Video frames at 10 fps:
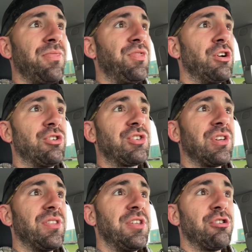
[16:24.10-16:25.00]
there's
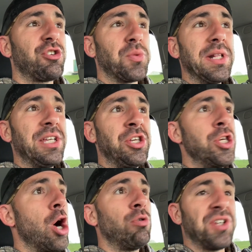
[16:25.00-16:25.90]
there's really
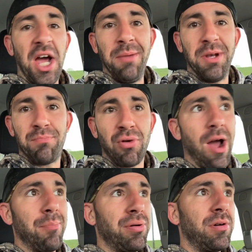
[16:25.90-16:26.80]
no time to
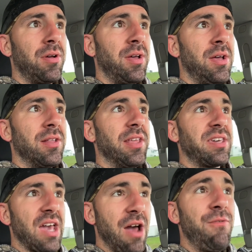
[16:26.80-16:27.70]
prep.
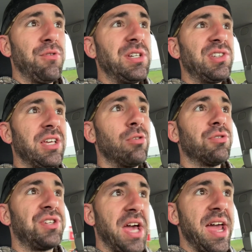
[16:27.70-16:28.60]
Like every single
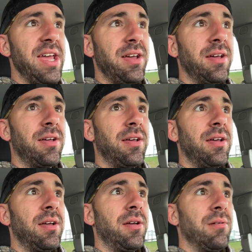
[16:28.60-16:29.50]
day
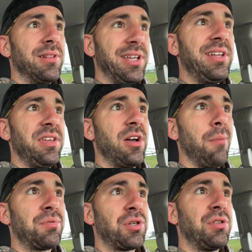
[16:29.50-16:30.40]
leading
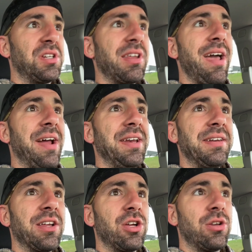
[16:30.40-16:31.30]
up to the day I need
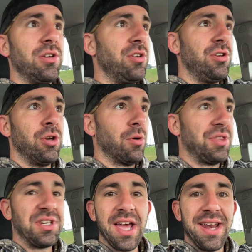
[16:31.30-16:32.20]
to, you know,
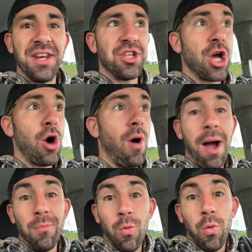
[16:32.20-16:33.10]
the day I need to go,
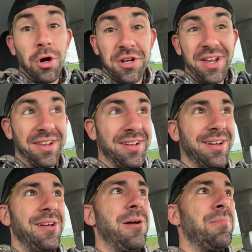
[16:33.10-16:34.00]
I'm working,
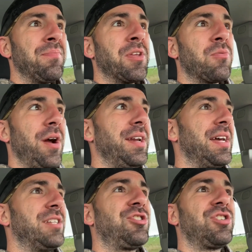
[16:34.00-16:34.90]
right?
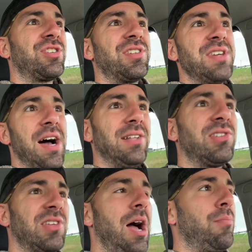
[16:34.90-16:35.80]
It's just
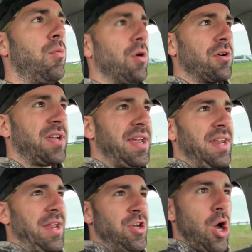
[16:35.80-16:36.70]
nonstop work. And
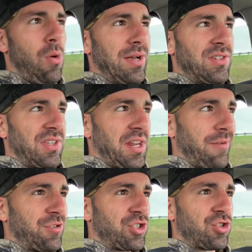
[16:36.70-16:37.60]
I know I said
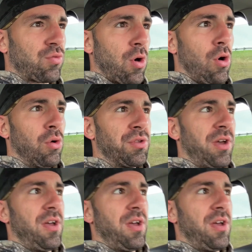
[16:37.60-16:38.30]
I've scrolled,